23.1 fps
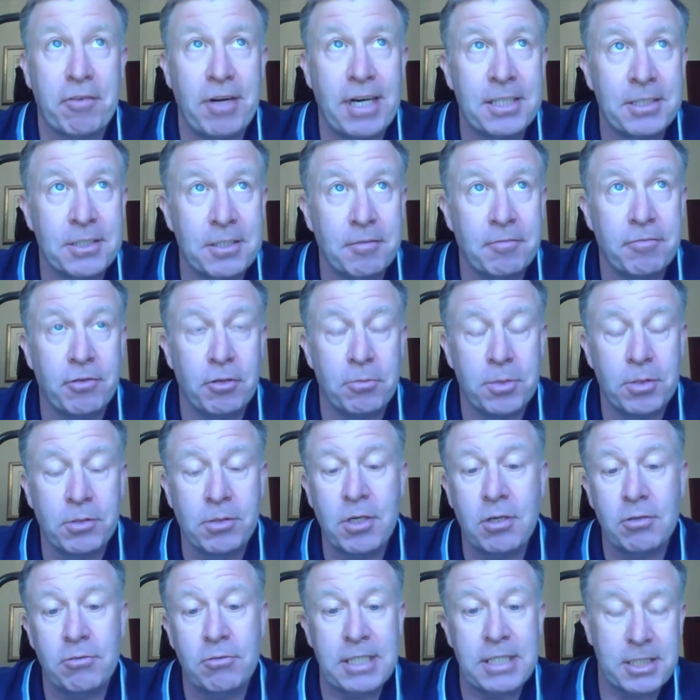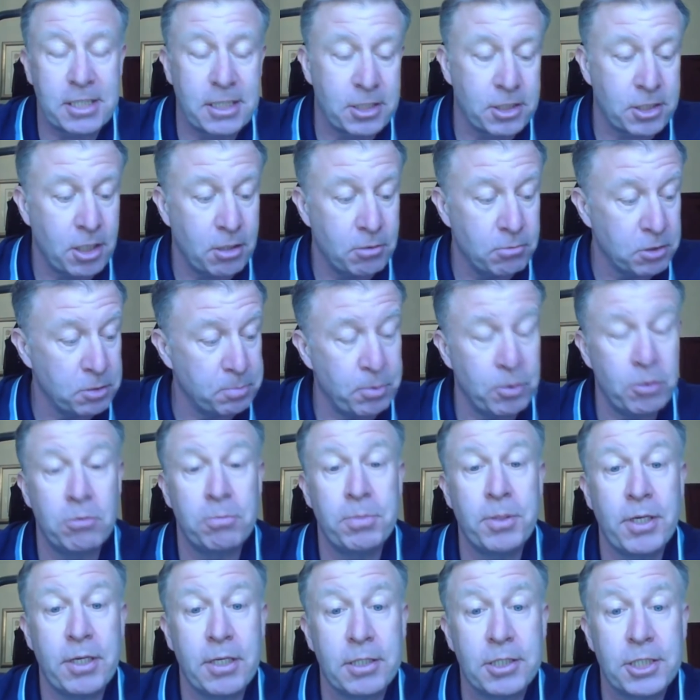friends in football, rest his soul, was
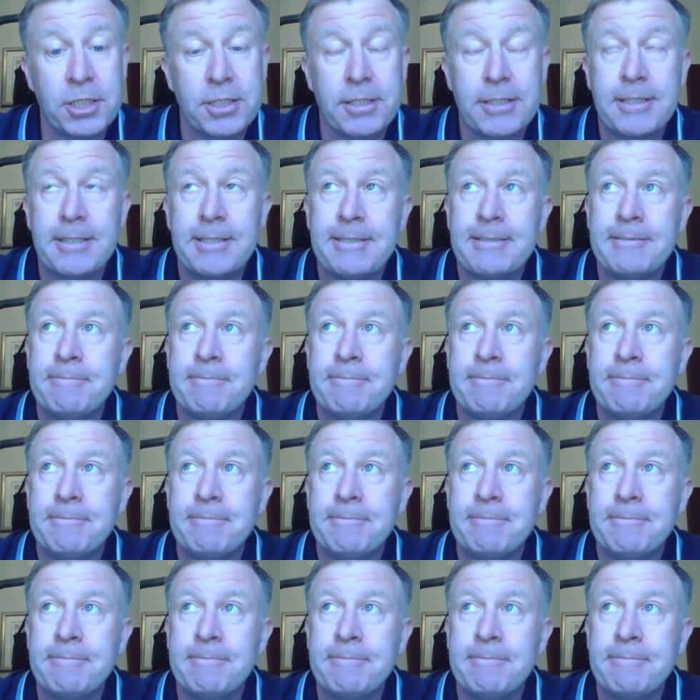Paul Birch.